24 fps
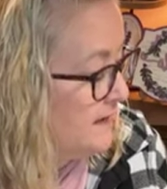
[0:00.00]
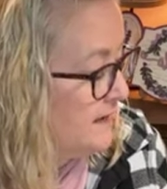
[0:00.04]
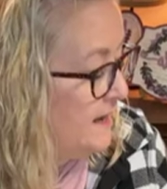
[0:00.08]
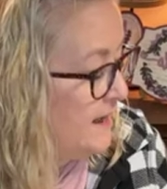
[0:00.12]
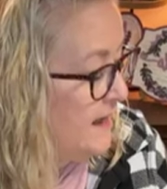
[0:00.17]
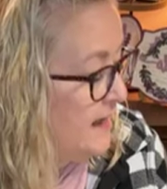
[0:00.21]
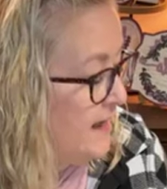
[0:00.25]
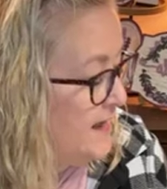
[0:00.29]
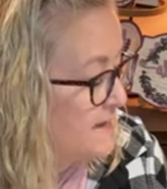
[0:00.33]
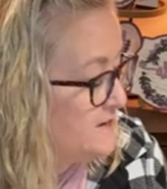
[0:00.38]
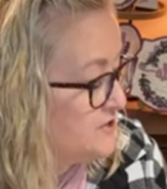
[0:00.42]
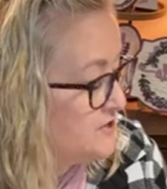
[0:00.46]

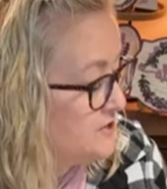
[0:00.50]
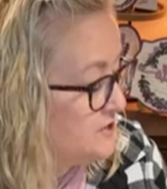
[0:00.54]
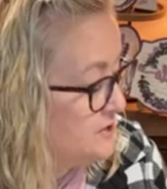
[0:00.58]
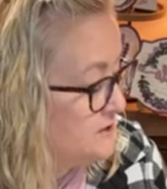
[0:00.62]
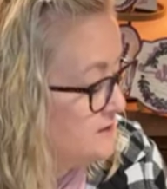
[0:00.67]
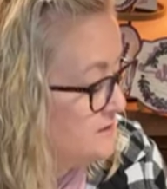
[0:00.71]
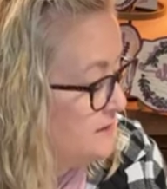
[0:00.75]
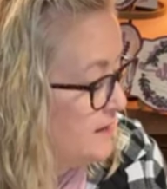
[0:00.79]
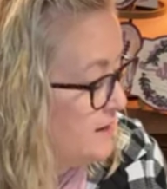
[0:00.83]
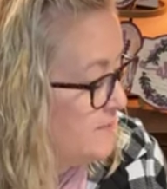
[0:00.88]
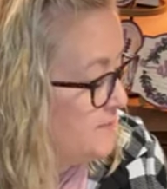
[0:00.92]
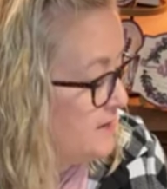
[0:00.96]
Yeah,
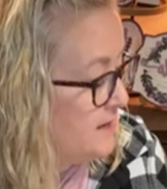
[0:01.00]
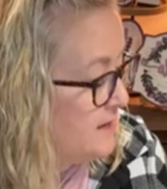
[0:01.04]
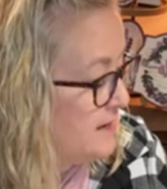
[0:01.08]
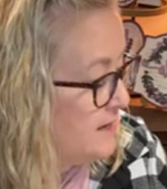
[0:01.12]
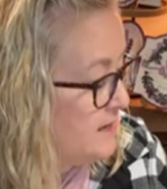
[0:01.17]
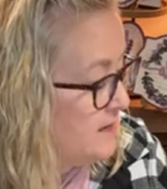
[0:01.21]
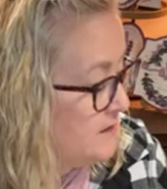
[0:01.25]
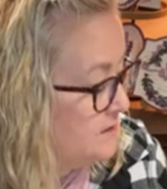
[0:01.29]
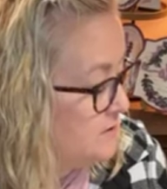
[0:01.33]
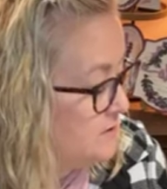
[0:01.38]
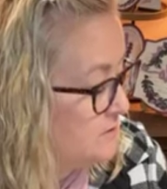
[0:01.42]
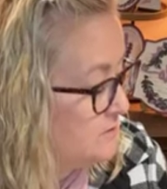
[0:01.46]
sure, let me
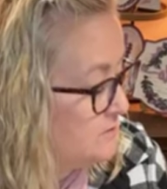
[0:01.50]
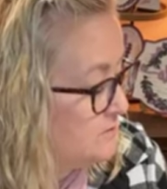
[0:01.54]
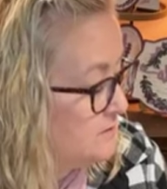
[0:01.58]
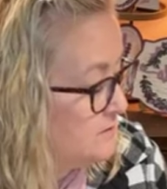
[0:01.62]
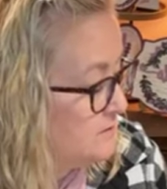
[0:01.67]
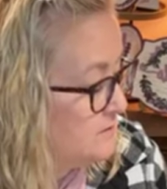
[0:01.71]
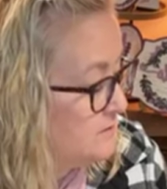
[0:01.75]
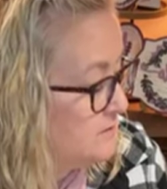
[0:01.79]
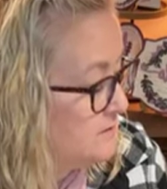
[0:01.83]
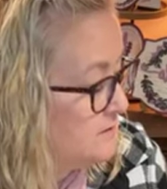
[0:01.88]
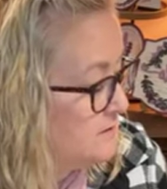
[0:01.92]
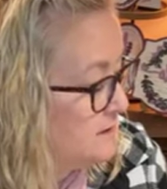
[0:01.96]
know.
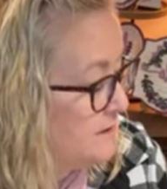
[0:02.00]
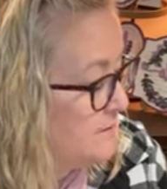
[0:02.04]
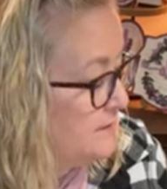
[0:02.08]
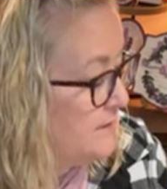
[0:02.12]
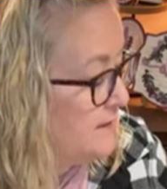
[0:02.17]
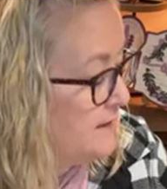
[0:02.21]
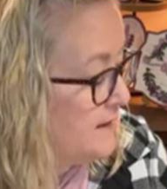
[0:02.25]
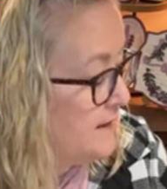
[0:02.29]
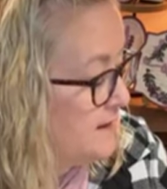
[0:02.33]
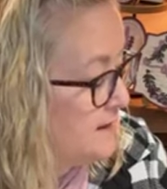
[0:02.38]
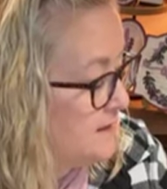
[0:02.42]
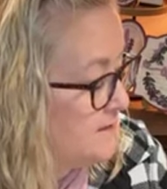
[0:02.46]

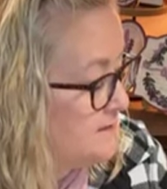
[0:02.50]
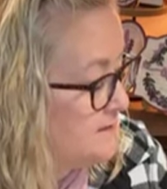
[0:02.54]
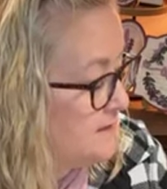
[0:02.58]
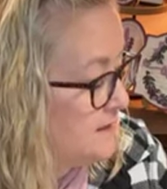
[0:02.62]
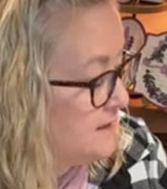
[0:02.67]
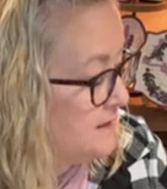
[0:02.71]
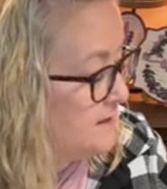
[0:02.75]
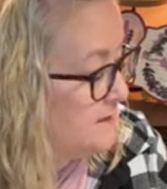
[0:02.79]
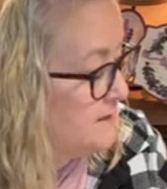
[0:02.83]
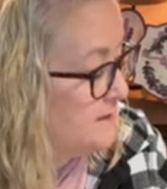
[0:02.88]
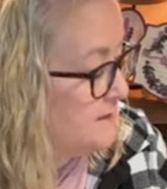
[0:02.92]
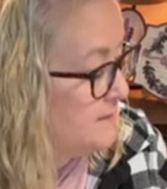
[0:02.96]
Give me that,
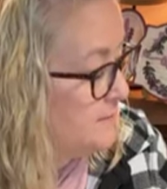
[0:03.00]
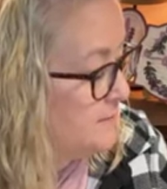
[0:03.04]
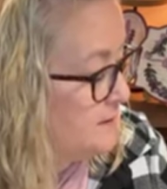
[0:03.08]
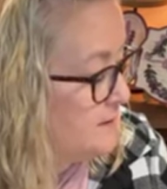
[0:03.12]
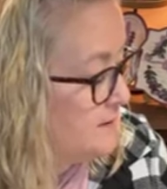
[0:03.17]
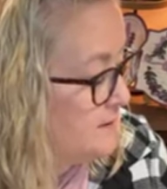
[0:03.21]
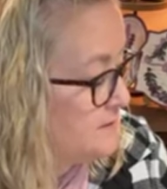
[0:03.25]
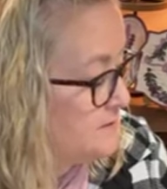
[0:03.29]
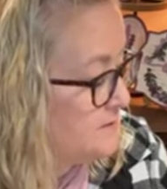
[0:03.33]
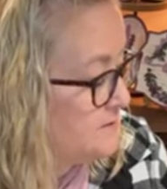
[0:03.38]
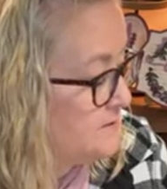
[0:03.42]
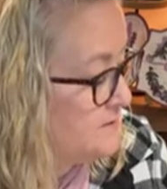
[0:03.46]
give
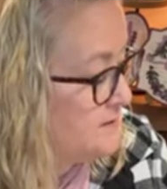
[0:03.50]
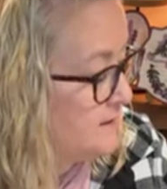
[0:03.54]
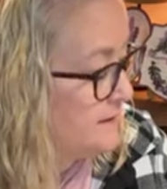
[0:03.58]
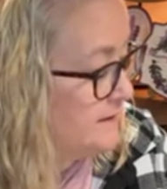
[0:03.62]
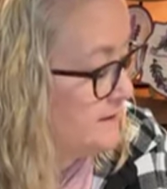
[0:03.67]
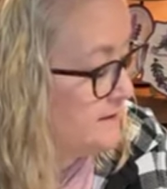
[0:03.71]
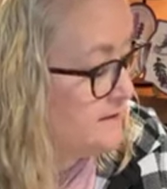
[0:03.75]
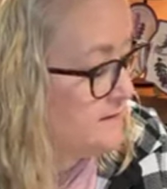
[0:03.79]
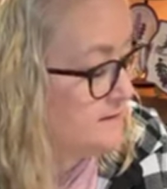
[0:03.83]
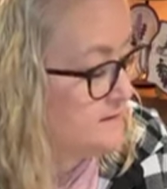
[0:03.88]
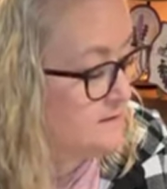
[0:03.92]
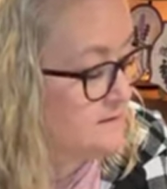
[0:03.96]
me those
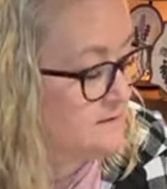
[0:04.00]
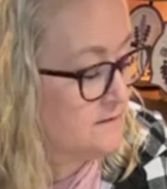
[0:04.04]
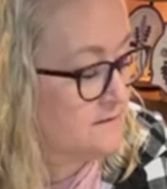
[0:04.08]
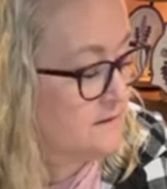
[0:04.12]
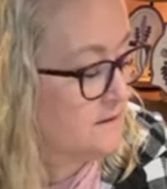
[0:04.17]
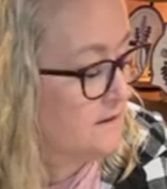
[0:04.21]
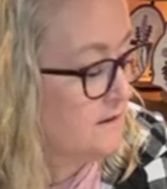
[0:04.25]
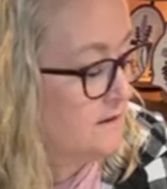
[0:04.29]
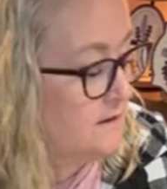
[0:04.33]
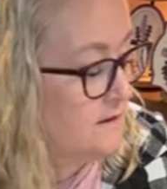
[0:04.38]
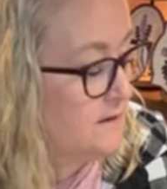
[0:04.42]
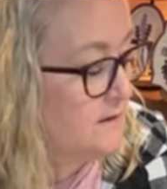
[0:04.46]

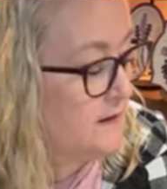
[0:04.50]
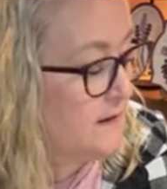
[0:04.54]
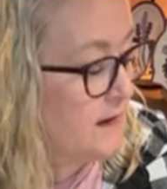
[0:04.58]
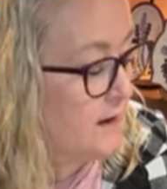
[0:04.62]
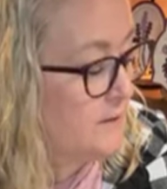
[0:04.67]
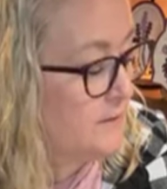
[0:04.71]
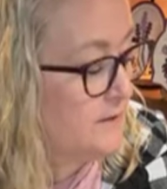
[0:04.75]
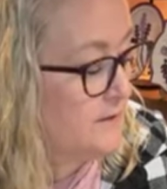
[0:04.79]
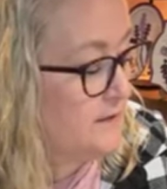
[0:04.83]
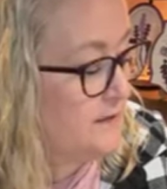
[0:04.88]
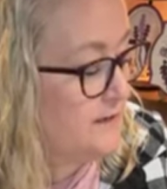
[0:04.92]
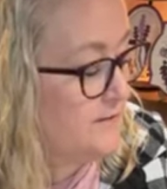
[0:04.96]
links.
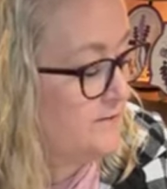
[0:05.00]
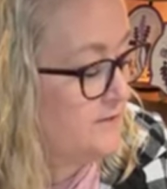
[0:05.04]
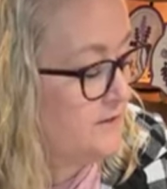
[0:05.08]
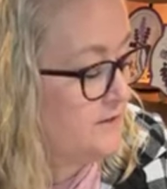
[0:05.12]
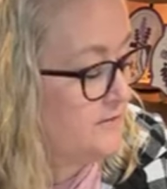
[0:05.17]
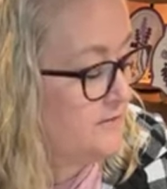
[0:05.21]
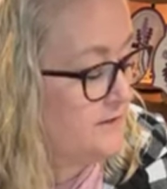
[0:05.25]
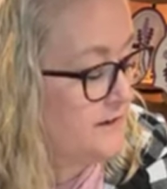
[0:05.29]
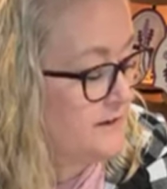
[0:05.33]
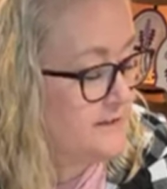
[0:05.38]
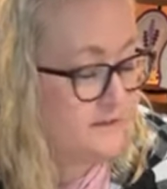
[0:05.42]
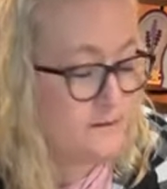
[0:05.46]
I would
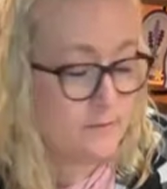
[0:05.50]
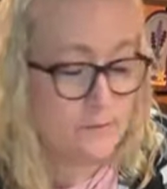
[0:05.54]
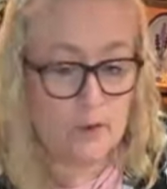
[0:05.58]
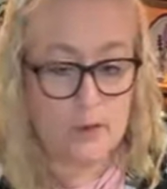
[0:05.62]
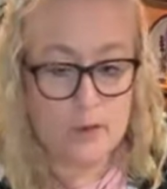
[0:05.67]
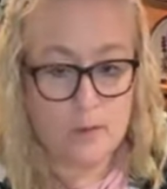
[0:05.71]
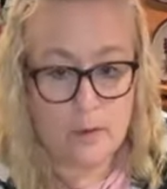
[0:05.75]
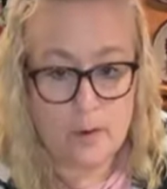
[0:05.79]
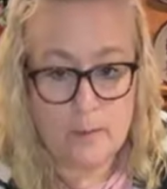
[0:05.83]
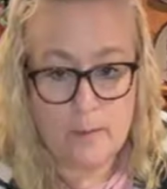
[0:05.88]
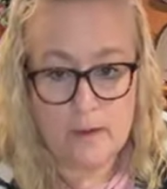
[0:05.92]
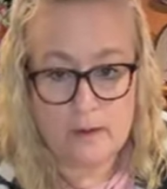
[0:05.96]
love to find
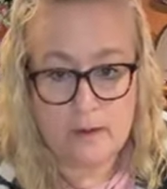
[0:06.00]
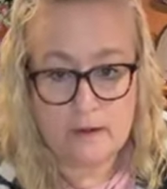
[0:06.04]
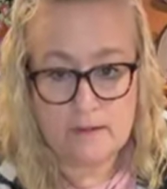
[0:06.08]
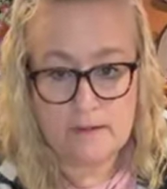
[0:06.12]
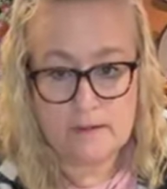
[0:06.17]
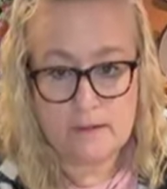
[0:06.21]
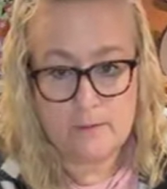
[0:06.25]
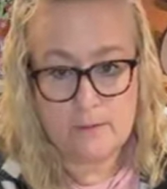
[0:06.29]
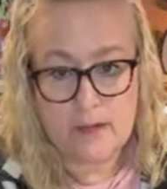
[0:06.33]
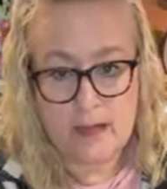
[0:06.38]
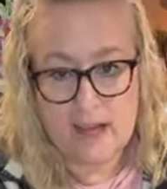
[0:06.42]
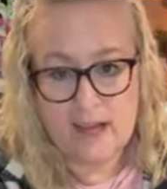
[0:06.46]
some new ribbon
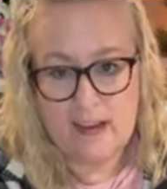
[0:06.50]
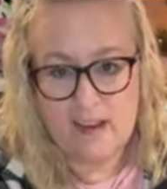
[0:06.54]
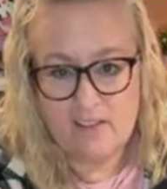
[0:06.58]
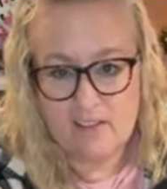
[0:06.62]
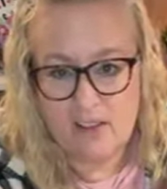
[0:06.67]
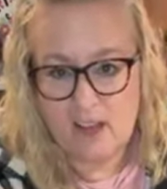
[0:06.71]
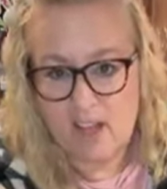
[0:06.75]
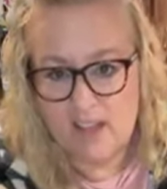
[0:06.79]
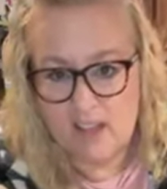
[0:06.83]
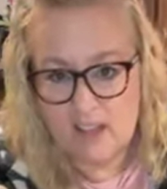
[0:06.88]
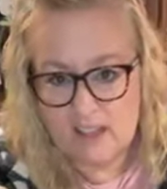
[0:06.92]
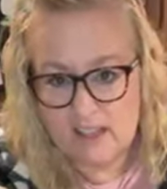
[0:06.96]
because I'm
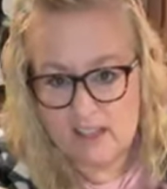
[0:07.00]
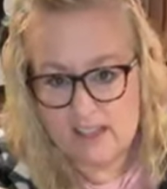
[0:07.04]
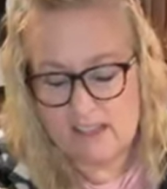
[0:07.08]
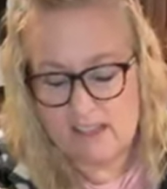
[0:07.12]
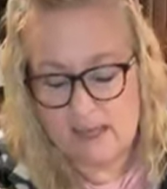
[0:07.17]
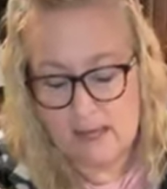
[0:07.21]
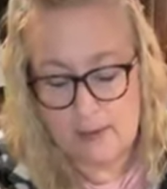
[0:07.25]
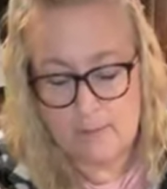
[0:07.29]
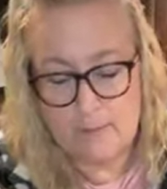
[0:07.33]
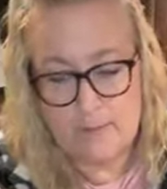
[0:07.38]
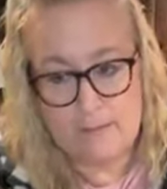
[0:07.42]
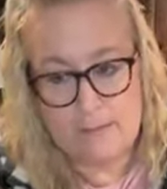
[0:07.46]
kind of all in the
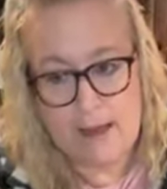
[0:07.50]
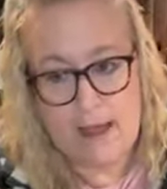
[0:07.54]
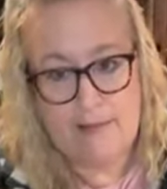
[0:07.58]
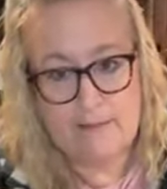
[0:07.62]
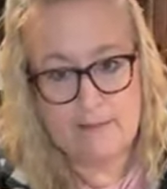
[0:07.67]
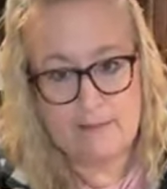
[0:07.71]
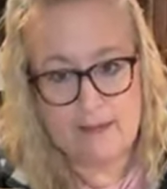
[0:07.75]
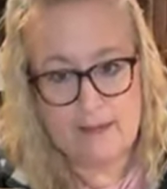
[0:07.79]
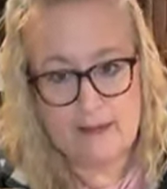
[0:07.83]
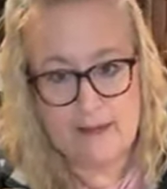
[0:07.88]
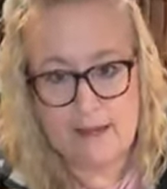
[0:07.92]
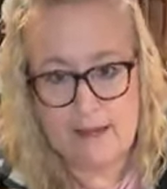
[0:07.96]
same.
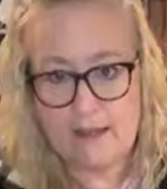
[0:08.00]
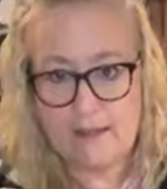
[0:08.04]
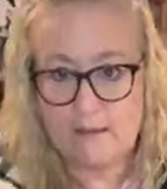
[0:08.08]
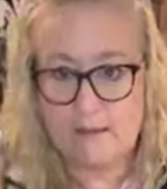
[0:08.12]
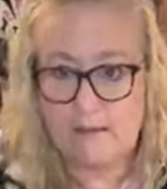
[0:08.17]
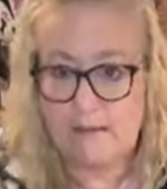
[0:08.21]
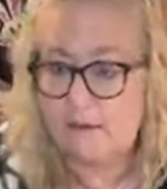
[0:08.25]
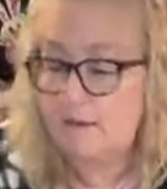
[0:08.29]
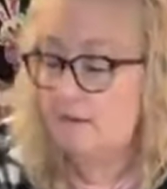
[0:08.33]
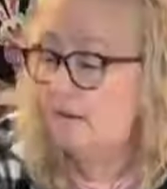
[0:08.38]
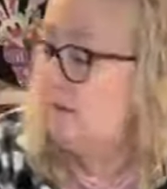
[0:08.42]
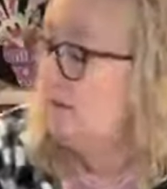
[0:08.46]
Not that I...